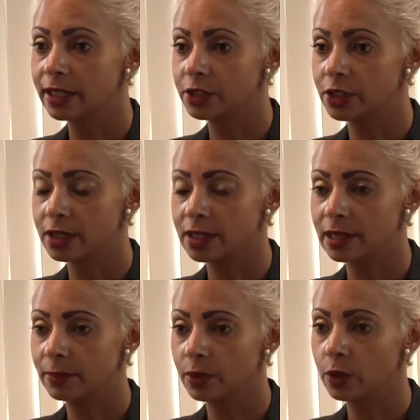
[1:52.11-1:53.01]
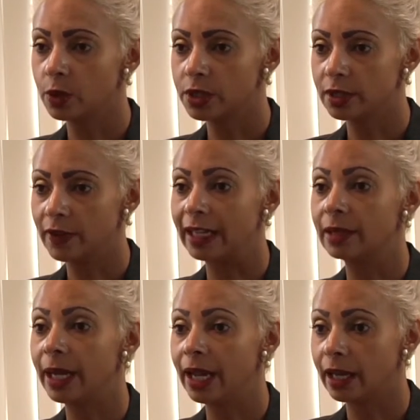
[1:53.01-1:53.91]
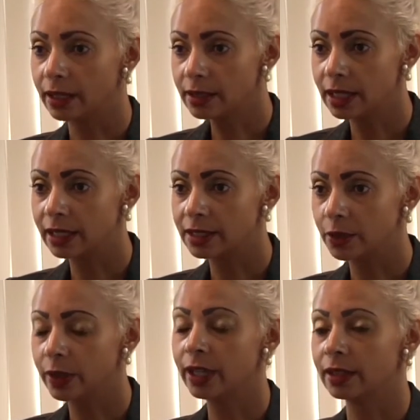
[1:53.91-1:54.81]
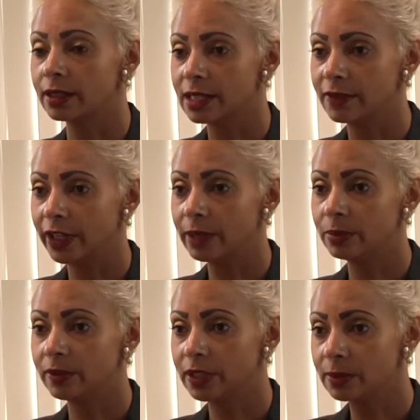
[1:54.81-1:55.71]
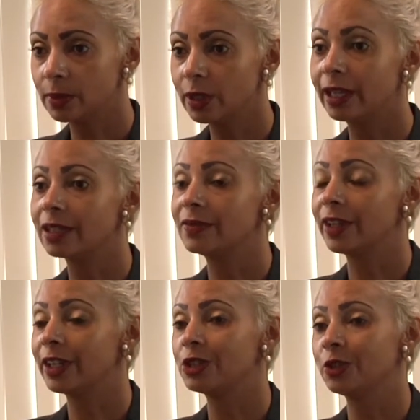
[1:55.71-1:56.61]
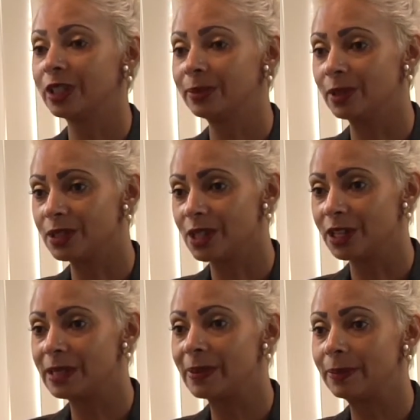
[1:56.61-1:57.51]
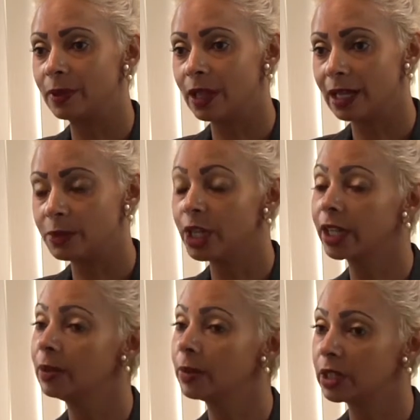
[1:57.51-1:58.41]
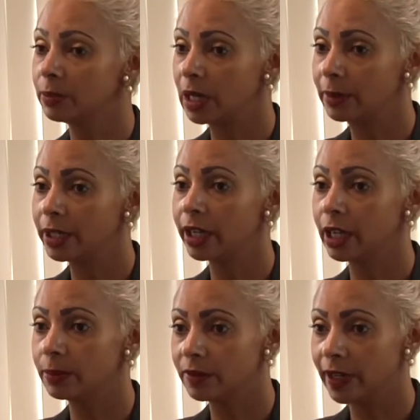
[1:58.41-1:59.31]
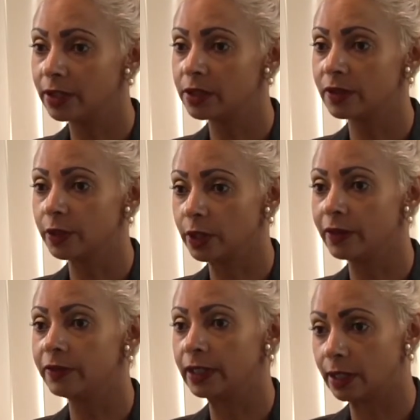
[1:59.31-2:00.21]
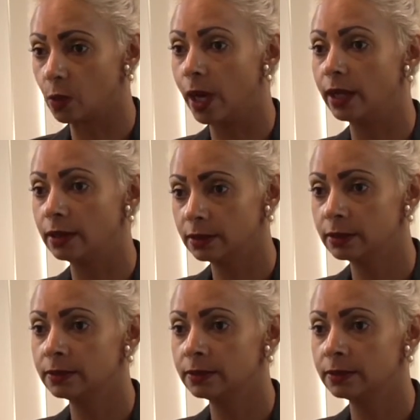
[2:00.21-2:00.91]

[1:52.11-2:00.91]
It's just a simple course of antibiotics. And so again, this is very preventable and it's very treatable as long as people check in with their primary care providers if they're not feeling well.